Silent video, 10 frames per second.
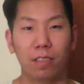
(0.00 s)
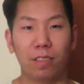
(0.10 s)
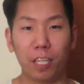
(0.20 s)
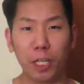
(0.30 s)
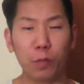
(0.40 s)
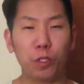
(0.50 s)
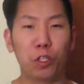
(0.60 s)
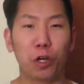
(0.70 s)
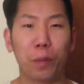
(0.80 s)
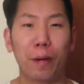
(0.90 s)
Today we
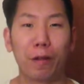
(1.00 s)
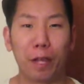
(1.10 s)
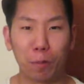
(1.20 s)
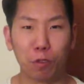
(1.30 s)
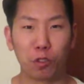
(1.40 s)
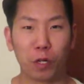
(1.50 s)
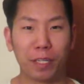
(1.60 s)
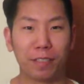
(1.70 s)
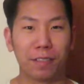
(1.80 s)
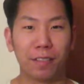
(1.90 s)
talk about elbow
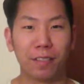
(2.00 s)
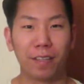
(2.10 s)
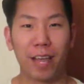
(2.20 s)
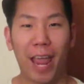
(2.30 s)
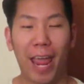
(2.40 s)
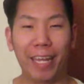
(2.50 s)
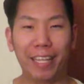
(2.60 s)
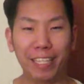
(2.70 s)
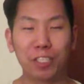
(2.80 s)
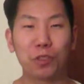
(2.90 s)
strikes,
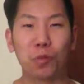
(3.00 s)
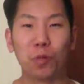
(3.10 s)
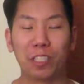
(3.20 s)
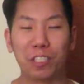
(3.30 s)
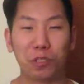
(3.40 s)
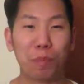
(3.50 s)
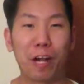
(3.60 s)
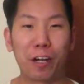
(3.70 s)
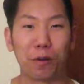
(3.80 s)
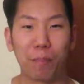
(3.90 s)
and this was
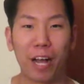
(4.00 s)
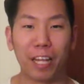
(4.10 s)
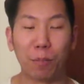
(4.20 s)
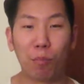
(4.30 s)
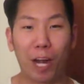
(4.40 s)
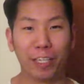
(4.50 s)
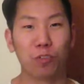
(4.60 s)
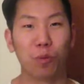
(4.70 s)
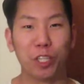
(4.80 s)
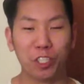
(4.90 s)
inspired by the
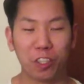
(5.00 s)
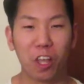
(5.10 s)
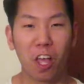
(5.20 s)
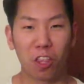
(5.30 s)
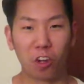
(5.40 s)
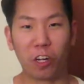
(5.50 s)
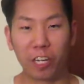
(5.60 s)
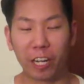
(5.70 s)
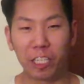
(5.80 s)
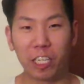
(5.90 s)
Practice Wing Chun
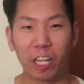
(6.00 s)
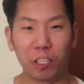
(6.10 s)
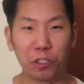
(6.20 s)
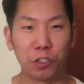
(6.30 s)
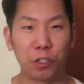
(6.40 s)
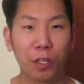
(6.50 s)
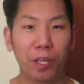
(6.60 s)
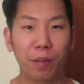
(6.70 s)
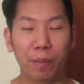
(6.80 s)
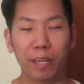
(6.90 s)
30 Day Challenge,
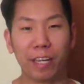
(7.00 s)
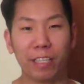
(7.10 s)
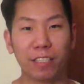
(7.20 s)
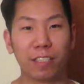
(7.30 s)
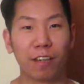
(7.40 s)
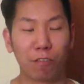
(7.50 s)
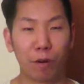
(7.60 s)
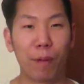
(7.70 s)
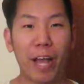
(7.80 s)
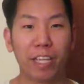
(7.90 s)
because
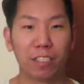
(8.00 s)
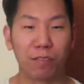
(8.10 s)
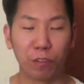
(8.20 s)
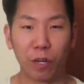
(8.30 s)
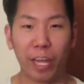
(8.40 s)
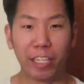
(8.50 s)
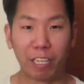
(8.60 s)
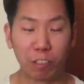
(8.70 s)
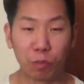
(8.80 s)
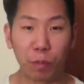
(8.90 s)
for the past few days
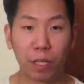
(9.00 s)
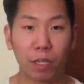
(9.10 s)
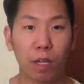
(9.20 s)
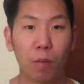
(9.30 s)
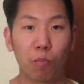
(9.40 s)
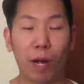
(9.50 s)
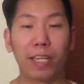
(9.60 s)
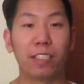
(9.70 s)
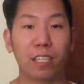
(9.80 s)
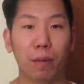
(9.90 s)
I've just been
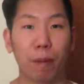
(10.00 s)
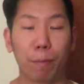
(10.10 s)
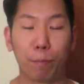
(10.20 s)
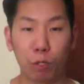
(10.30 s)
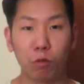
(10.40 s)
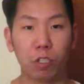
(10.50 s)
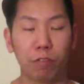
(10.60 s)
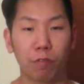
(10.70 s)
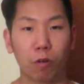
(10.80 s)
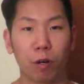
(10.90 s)
practicing my Biu
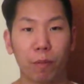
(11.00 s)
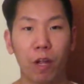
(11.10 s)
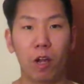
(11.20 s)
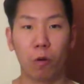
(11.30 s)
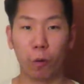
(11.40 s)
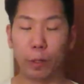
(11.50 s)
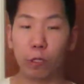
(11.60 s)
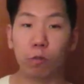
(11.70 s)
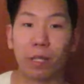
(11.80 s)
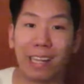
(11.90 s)
Tze form, where we
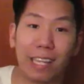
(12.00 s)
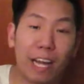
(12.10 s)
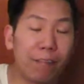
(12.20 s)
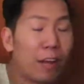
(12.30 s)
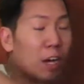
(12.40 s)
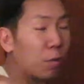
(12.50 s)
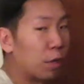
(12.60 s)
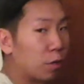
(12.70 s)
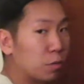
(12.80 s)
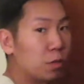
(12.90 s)
use a lot of
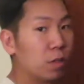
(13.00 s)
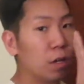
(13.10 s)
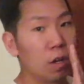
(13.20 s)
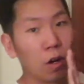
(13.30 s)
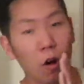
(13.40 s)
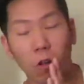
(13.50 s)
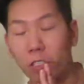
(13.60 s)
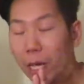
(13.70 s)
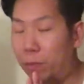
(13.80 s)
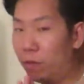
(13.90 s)
elbows,
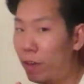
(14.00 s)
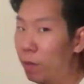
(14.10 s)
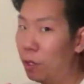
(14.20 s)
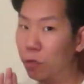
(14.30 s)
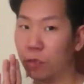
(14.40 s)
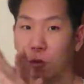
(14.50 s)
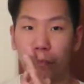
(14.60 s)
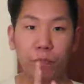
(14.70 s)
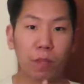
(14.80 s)
all types of elbows.